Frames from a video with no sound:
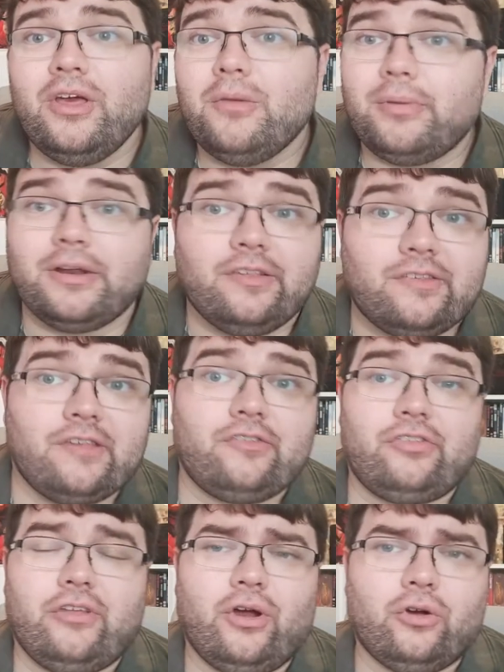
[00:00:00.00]
but insists
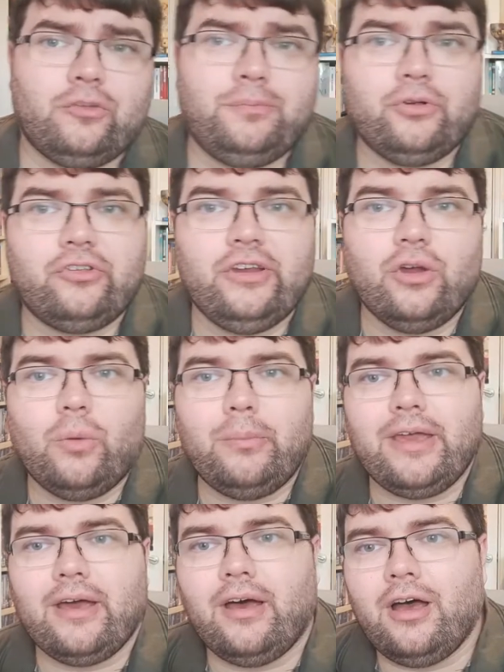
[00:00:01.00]
that Octopussy not be
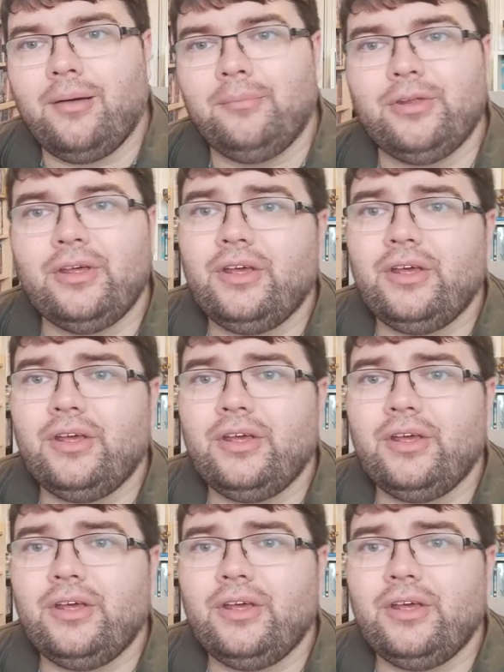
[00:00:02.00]
harmed.